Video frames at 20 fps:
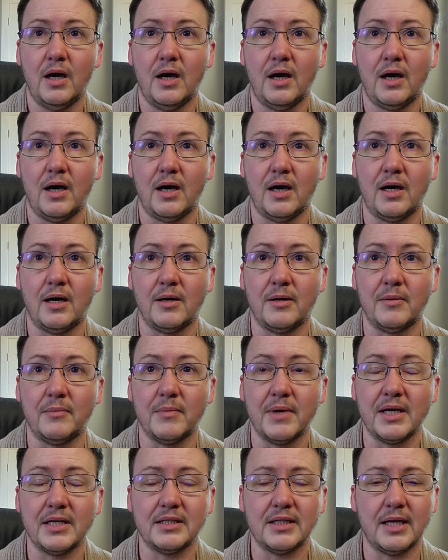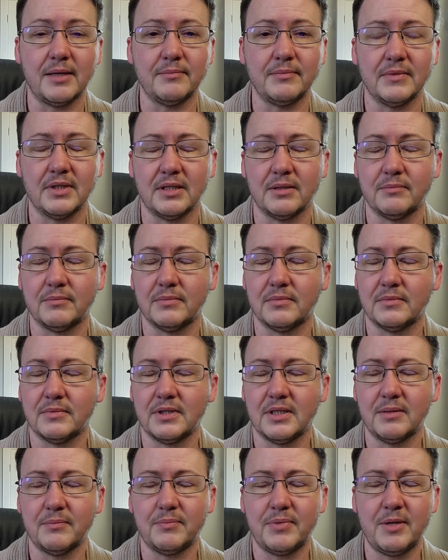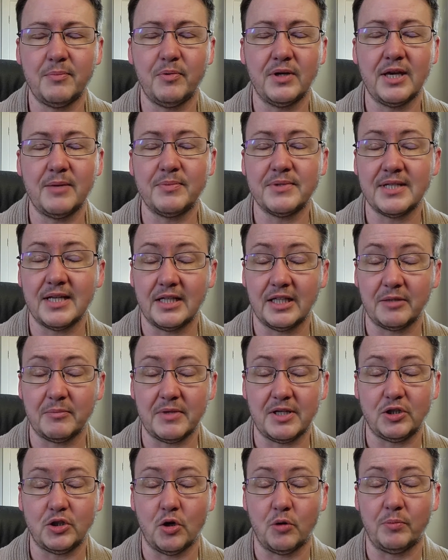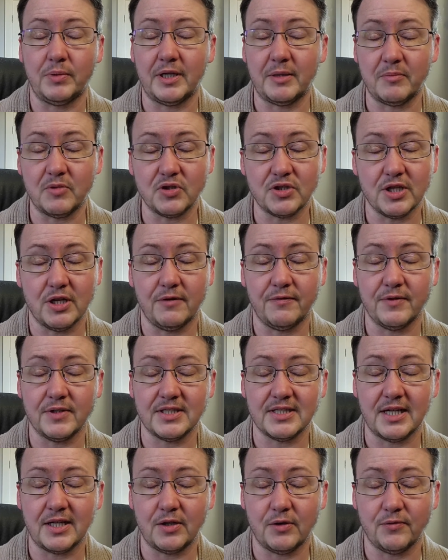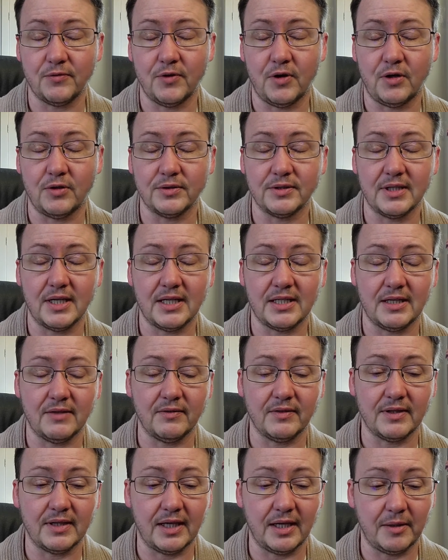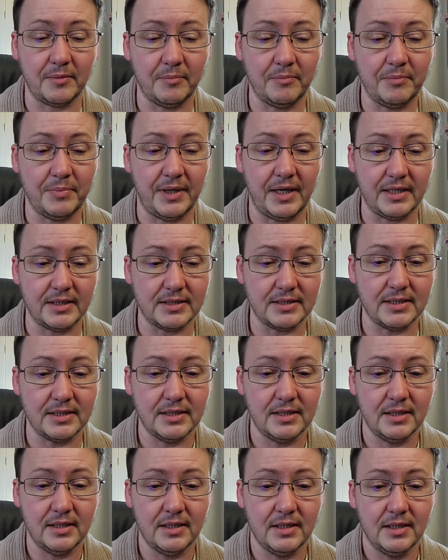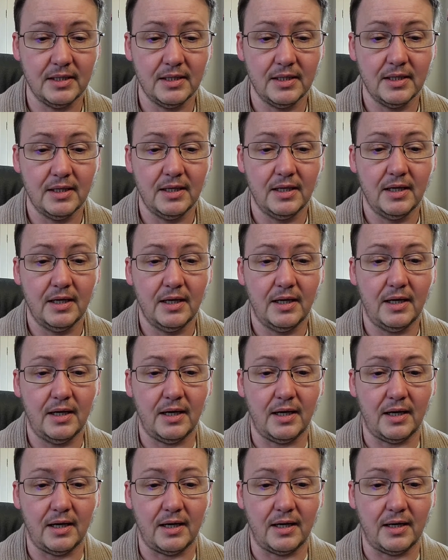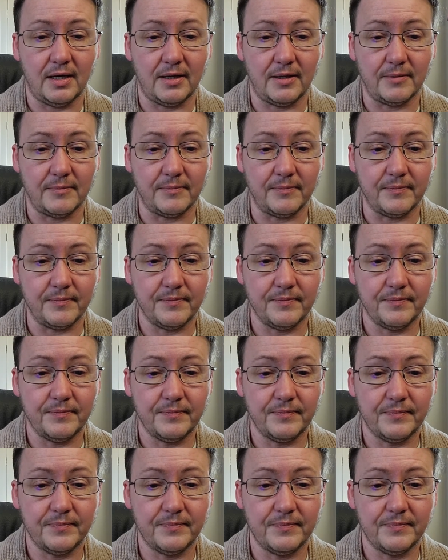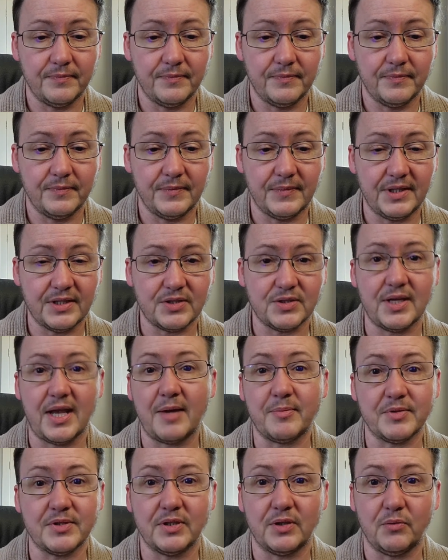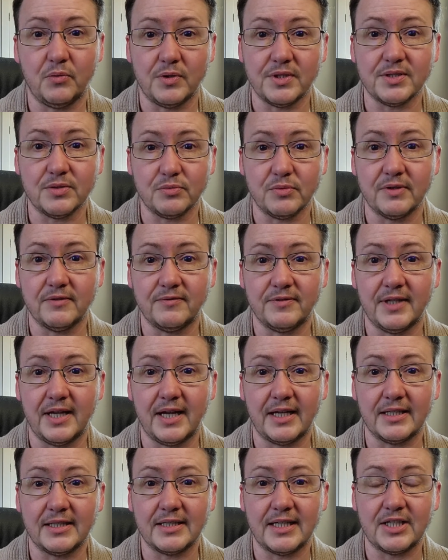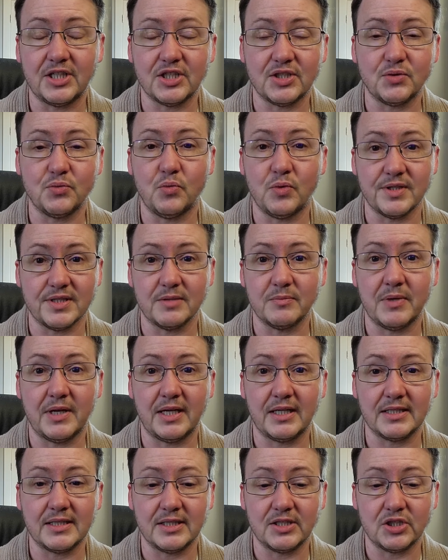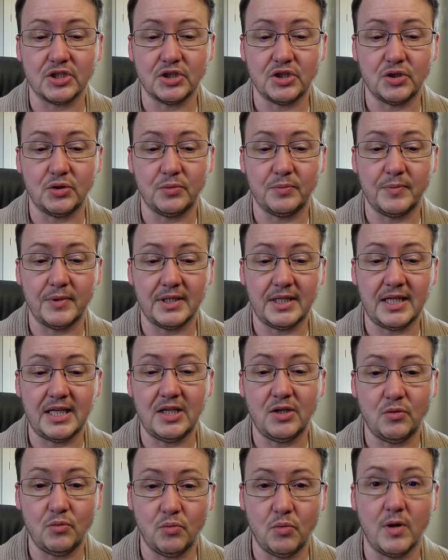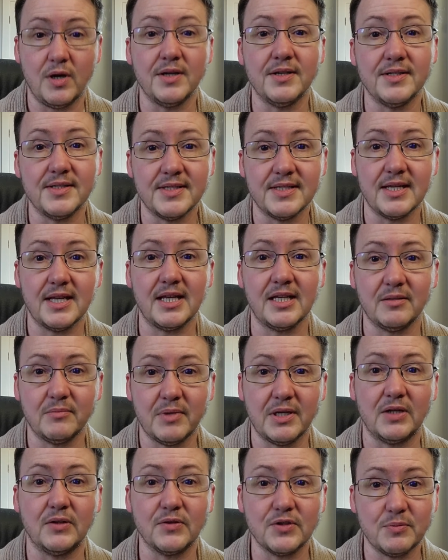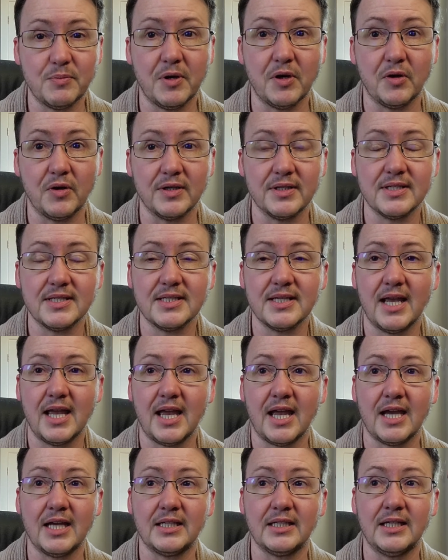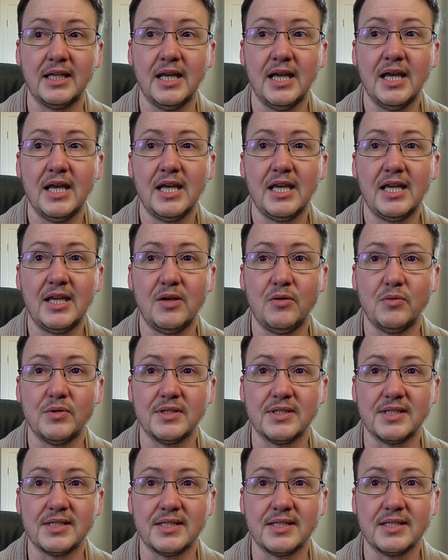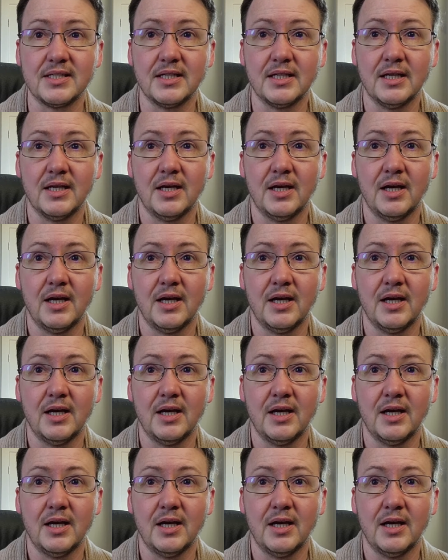Um, and I'm, I'm, people keep telling me, don't blame yourself, it's not your fault and everything. But um, this absolutely was a red flag that I just wasn't paying attention to, but he was in better spirits and he was